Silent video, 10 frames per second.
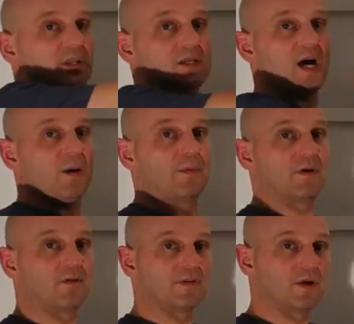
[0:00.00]
the top
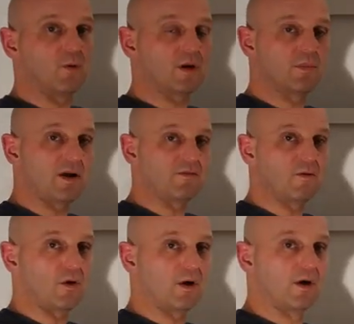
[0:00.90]
of the
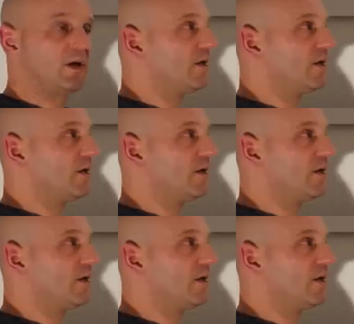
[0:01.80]
1x4